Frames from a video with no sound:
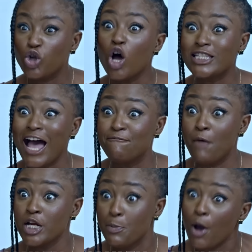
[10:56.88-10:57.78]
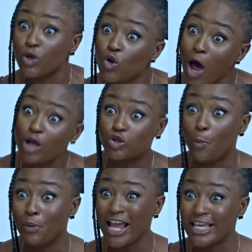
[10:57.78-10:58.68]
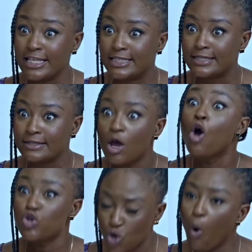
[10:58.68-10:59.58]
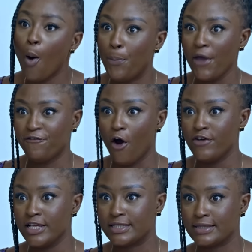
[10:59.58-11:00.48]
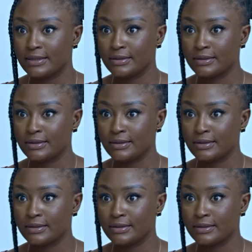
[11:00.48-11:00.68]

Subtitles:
don't have money, but you know how to break it. You will pay for it.